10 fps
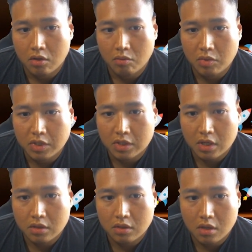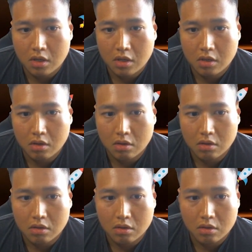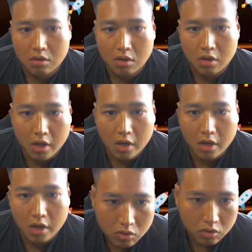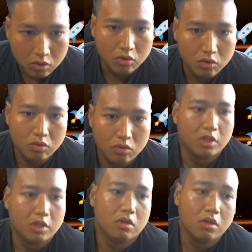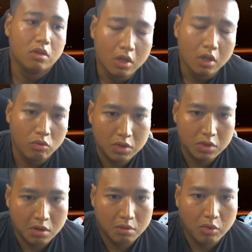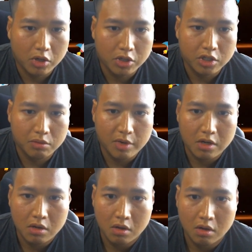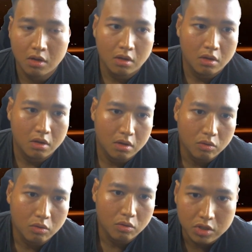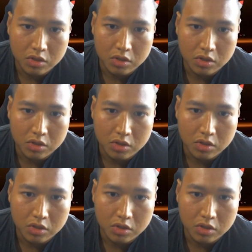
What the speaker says: Besides that, another thing you could do would be to use the Bollinger Band, which is this